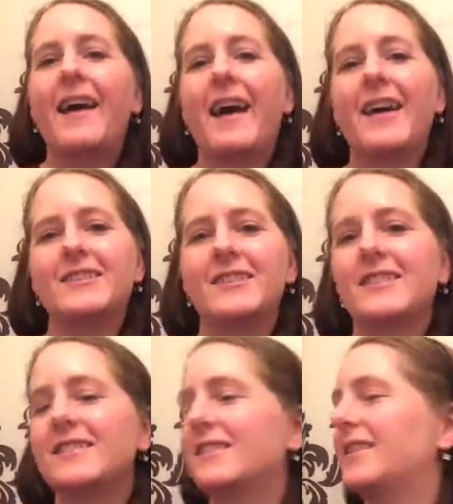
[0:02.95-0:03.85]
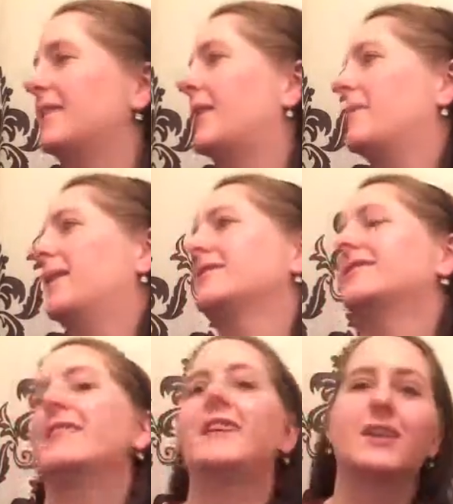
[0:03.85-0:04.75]
As you can see, I'm
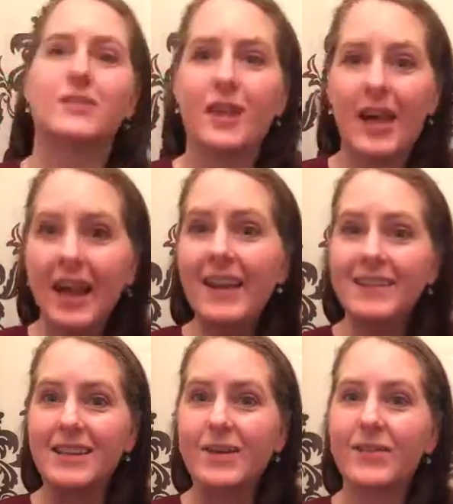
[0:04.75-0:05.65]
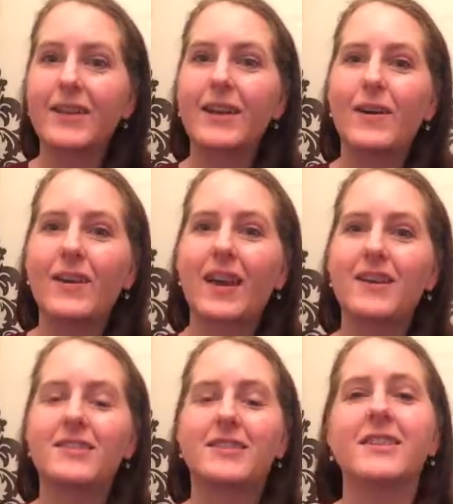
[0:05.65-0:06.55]
actually in a different
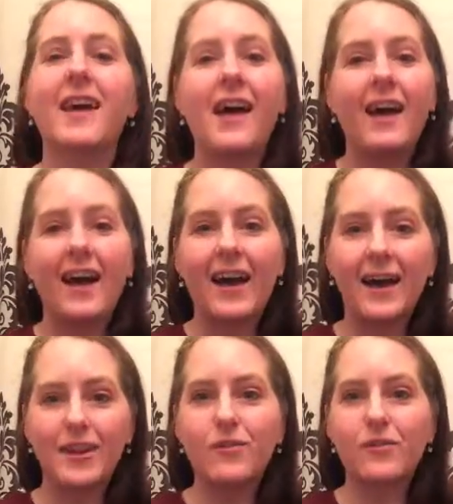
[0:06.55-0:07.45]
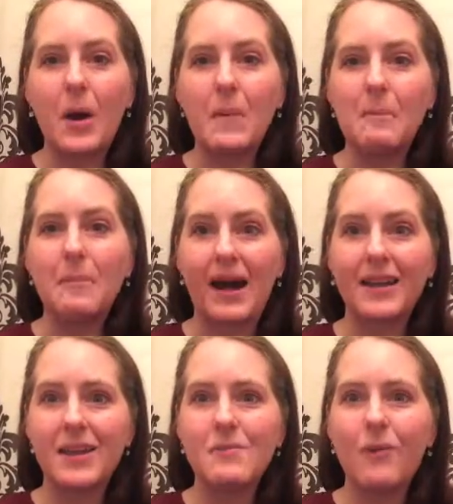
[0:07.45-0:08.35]
location and I've got
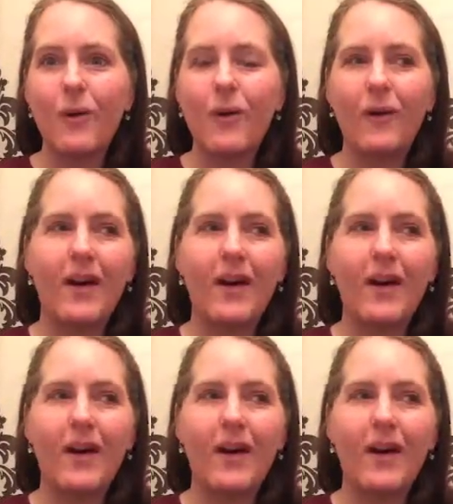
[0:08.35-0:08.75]
backing wall.